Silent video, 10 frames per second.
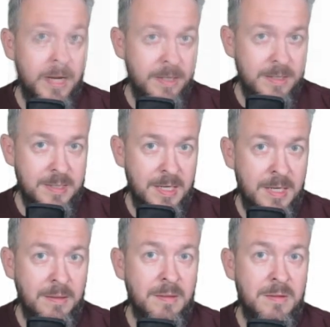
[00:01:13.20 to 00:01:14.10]
I did
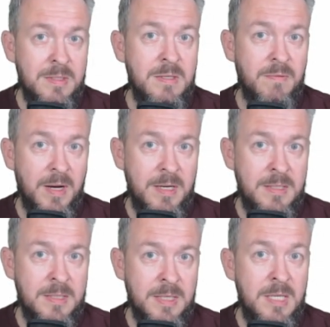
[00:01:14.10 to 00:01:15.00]
say that this
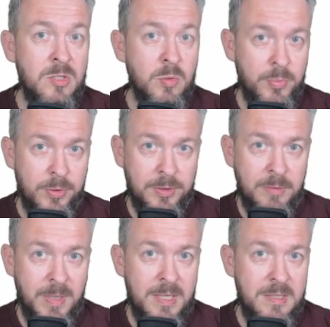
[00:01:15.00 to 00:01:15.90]
device is
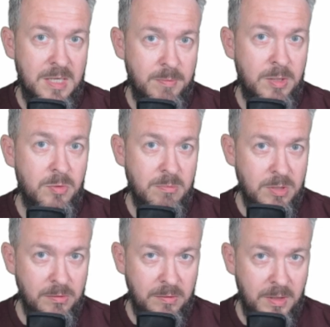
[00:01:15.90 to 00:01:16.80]
supported by Zigbee two M
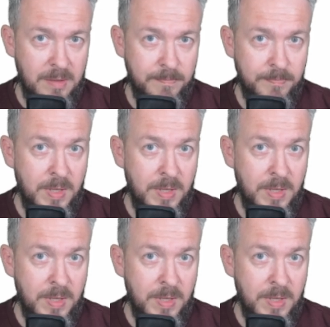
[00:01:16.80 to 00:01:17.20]
Q T T,